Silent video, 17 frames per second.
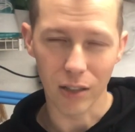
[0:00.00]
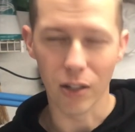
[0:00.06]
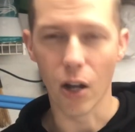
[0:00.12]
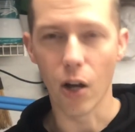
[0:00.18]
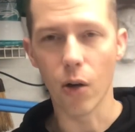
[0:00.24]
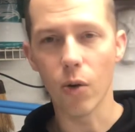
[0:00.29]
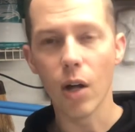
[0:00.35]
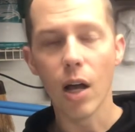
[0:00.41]

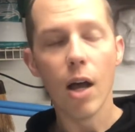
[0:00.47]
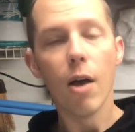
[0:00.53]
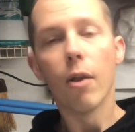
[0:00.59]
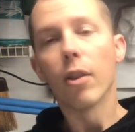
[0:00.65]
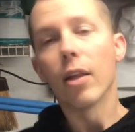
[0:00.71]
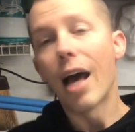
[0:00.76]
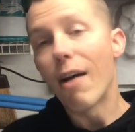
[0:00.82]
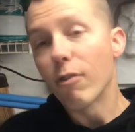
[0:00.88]
No.
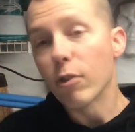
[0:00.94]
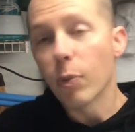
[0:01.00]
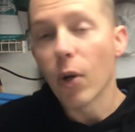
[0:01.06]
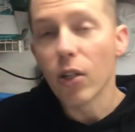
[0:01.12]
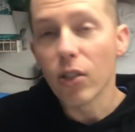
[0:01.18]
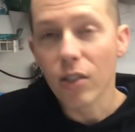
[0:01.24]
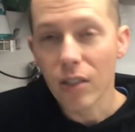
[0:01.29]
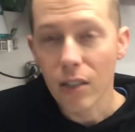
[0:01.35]
The average
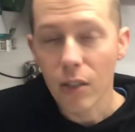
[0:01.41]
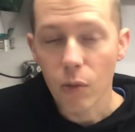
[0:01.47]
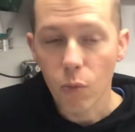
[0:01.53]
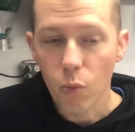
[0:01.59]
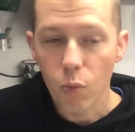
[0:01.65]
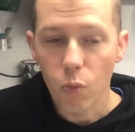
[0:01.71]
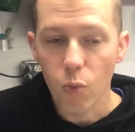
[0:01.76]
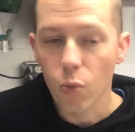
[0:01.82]
person
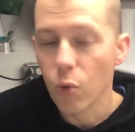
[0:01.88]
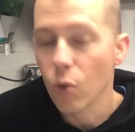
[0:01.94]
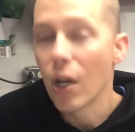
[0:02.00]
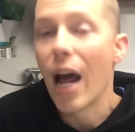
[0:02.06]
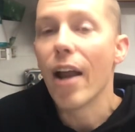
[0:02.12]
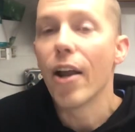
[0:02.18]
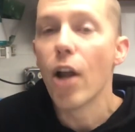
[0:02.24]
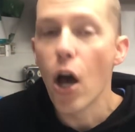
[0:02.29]
will
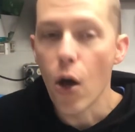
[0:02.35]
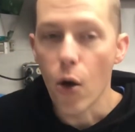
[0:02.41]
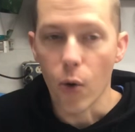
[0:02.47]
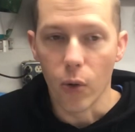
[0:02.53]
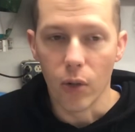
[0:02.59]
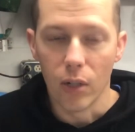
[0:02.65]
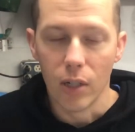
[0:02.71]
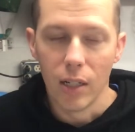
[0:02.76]
not know.
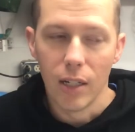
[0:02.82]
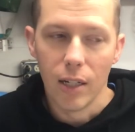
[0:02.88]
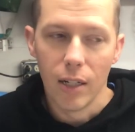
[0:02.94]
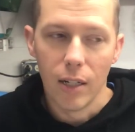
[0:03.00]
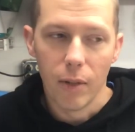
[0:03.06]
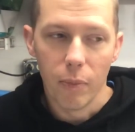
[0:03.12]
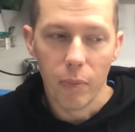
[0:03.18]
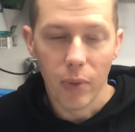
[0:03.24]

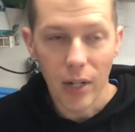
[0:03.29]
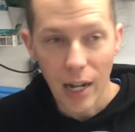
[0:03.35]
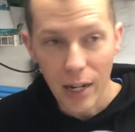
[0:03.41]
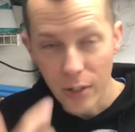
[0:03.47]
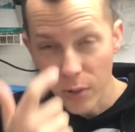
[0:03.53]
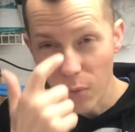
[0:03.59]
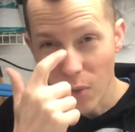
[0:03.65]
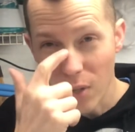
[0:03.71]
But I
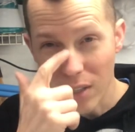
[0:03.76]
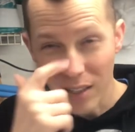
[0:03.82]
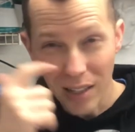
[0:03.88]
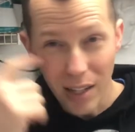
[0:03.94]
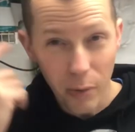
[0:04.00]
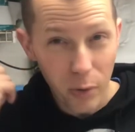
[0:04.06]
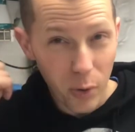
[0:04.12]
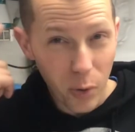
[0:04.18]
do want
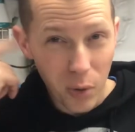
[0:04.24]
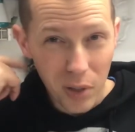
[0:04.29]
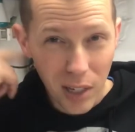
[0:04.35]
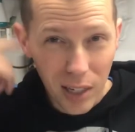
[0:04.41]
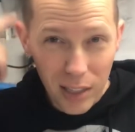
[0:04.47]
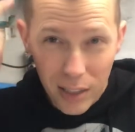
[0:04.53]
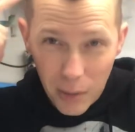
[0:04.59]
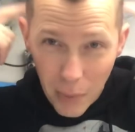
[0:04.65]

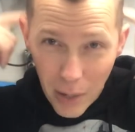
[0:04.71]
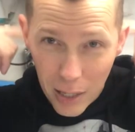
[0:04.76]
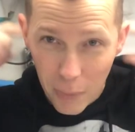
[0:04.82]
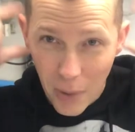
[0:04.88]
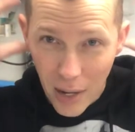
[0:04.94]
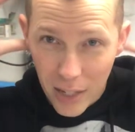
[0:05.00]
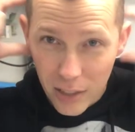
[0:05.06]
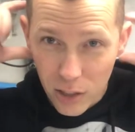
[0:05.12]
lights in the back of the
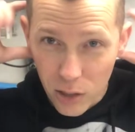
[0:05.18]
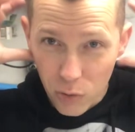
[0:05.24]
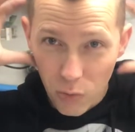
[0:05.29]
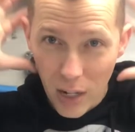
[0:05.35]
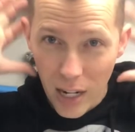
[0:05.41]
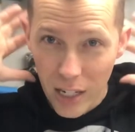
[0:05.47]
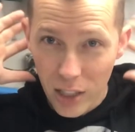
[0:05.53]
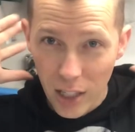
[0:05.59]
mask, just
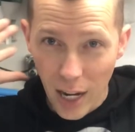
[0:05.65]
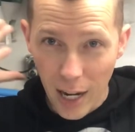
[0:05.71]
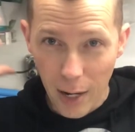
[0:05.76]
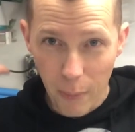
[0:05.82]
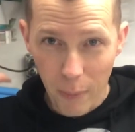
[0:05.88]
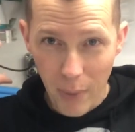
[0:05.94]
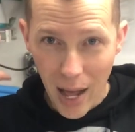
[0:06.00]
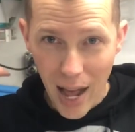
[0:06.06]
red
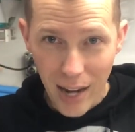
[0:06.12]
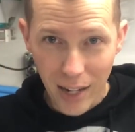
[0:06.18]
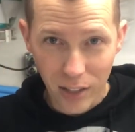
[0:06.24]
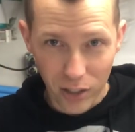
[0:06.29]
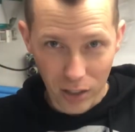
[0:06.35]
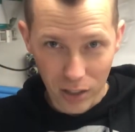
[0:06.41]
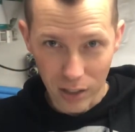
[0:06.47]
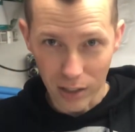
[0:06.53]
shining back,
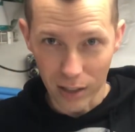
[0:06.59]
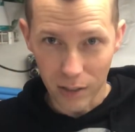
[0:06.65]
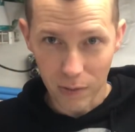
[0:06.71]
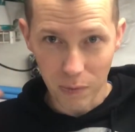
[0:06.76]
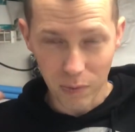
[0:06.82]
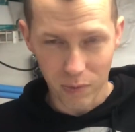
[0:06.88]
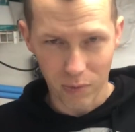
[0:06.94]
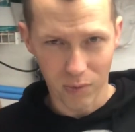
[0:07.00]
just to
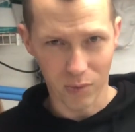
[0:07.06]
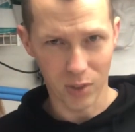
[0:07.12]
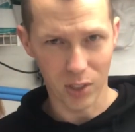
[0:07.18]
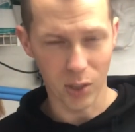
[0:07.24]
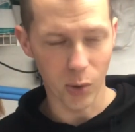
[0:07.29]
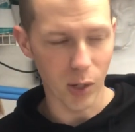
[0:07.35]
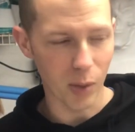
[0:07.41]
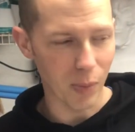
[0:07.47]

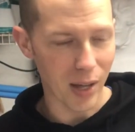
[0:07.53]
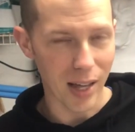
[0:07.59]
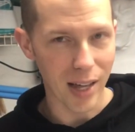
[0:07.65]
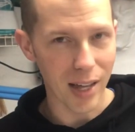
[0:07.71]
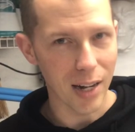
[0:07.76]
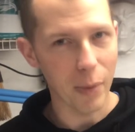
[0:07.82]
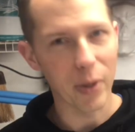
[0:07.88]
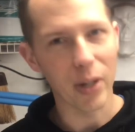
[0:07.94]
fill up my
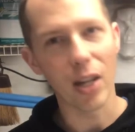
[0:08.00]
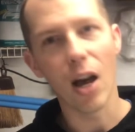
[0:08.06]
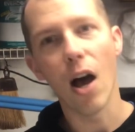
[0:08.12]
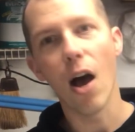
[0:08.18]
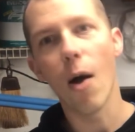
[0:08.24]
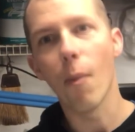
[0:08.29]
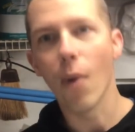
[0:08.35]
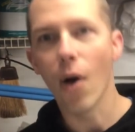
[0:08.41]
head. I mean,
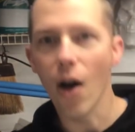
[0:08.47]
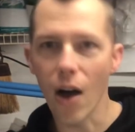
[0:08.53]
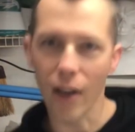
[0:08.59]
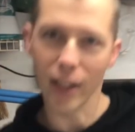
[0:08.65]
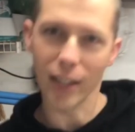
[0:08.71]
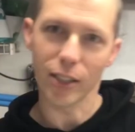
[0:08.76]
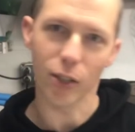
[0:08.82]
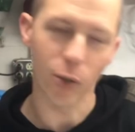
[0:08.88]
come on,
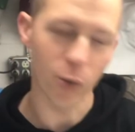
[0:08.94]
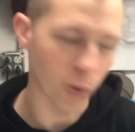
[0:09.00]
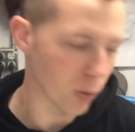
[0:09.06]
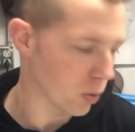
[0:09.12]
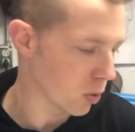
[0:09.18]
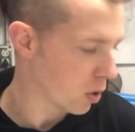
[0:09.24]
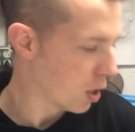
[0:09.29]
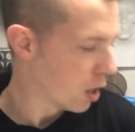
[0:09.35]
that's cool.
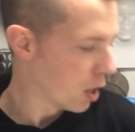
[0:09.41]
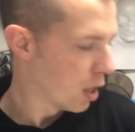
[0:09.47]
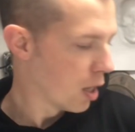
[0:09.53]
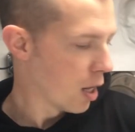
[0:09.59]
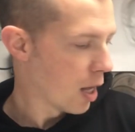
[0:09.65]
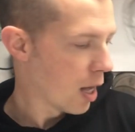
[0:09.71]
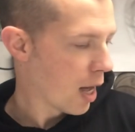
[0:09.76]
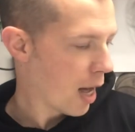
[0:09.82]

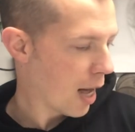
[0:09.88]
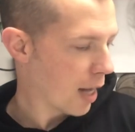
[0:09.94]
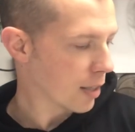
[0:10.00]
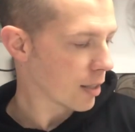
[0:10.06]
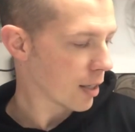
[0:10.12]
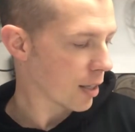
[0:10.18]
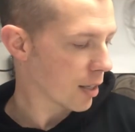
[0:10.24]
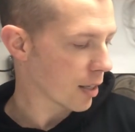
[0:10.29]
I just
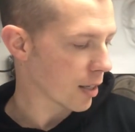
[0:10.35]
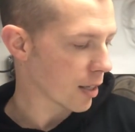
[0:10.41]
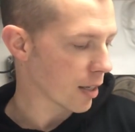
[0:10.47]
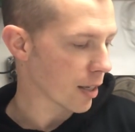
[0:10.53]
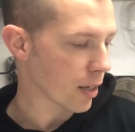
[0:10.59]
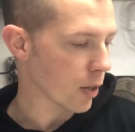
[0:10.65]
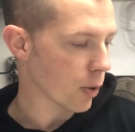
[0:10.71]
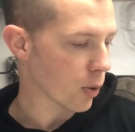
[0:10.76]
need to
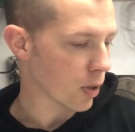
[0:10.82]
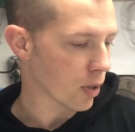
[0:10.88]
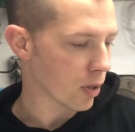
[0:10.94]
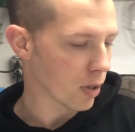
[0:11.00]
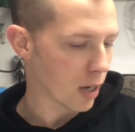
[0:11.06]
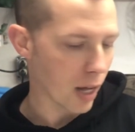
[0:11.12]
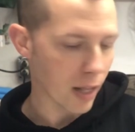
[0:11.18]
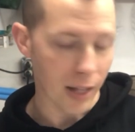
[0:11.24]
get going.
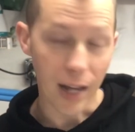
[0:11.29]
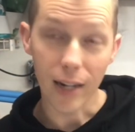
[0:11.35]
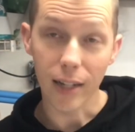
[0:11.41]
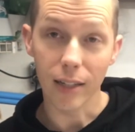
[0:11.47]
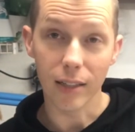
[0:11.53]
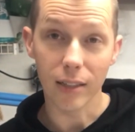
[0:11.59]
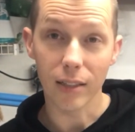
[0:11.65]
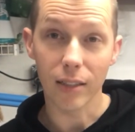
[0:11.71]
And that
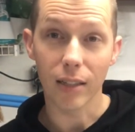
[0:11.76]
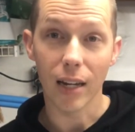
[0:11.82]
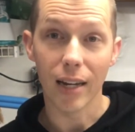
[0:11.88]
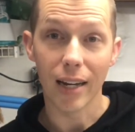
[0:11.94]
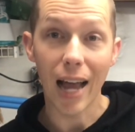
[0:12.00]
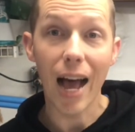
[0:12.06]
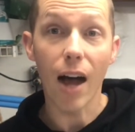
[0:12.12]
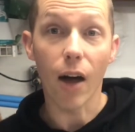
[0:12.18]
is
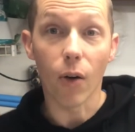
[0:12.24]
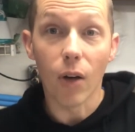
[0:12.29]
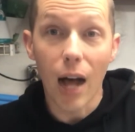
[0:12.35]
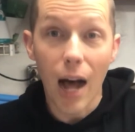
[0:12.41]
now.